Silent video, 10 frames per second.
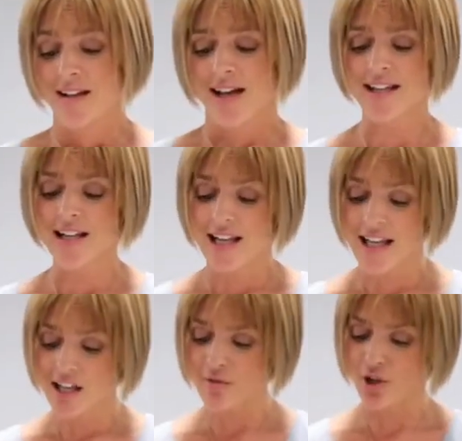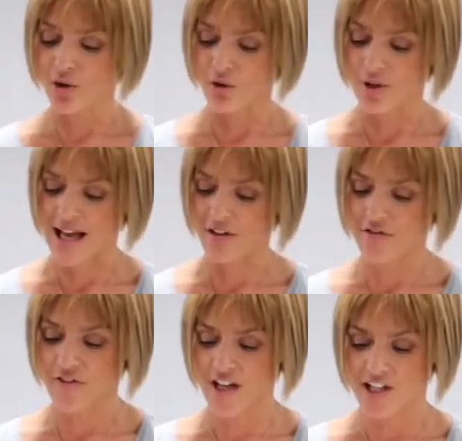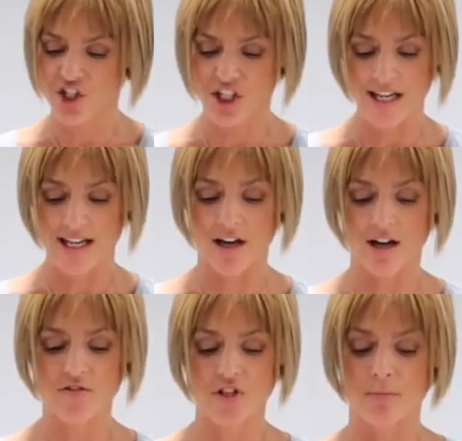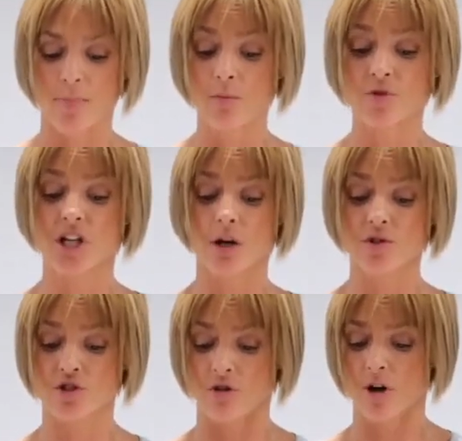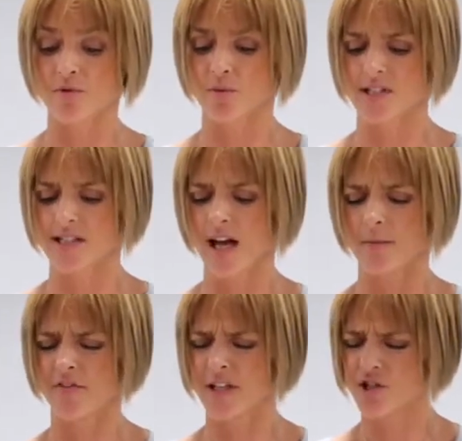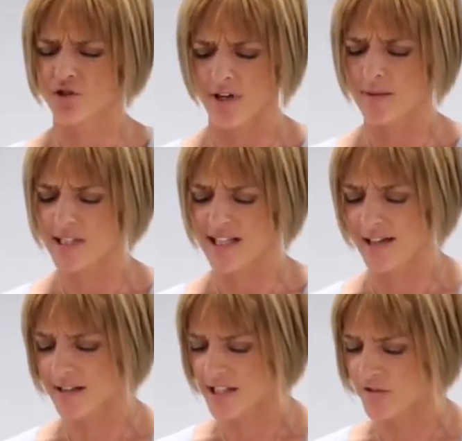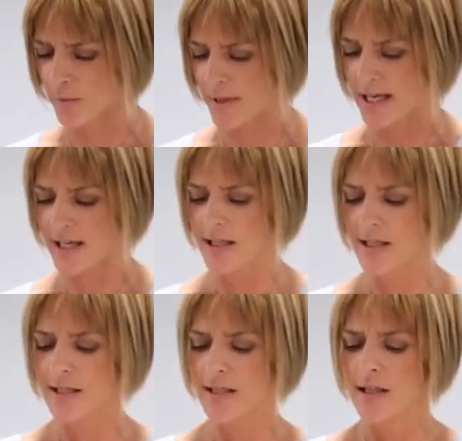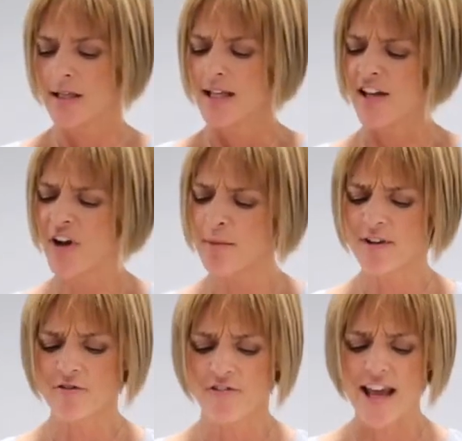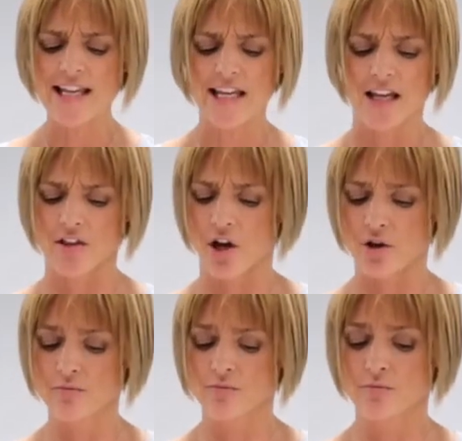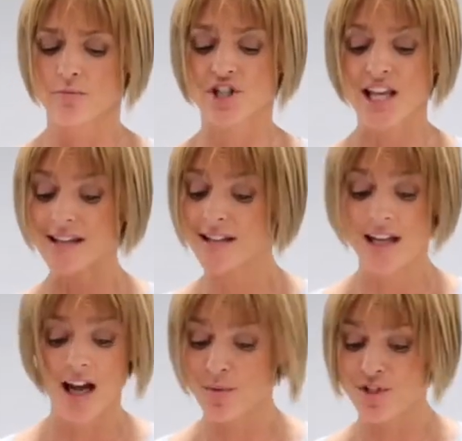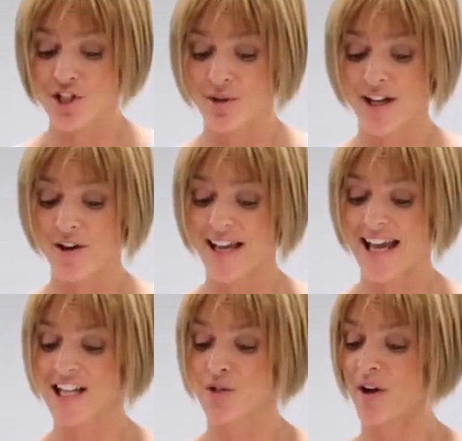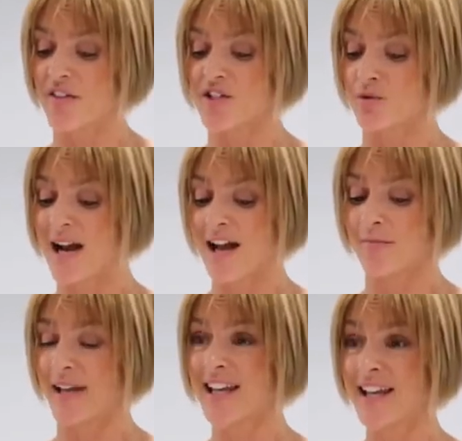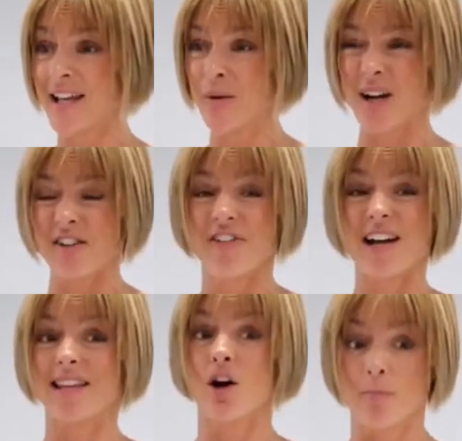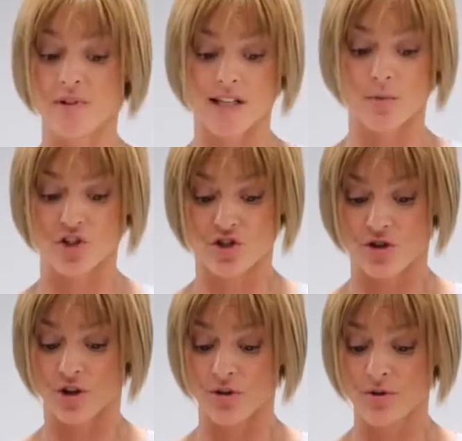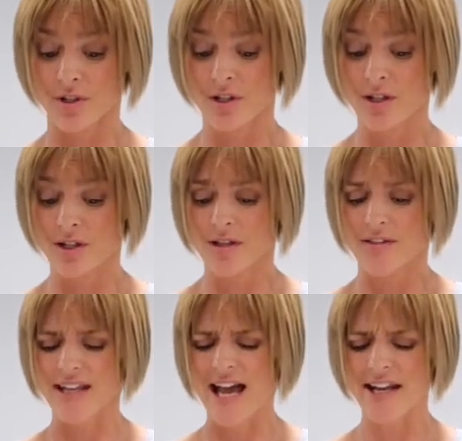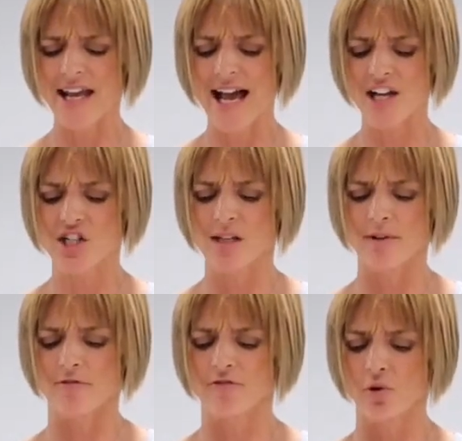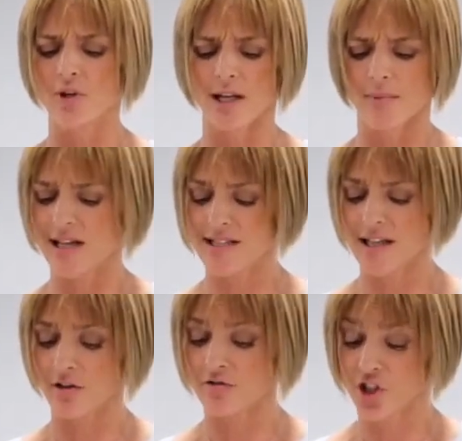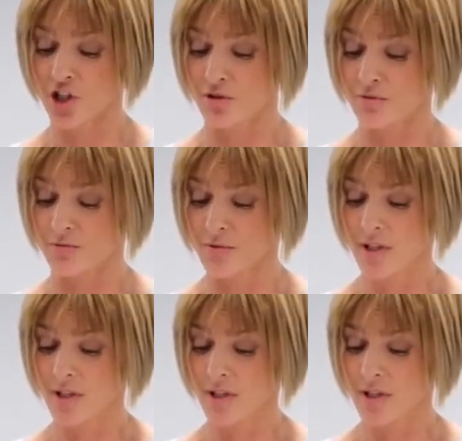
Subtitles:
I can clearly recall how the first year after the bombshell was dropped was a time of extreme sadness for me. If I'd been faking it though, pretending I was doing okay to others around me, when in fact the opposite was true, then had I actually been fooling myself too?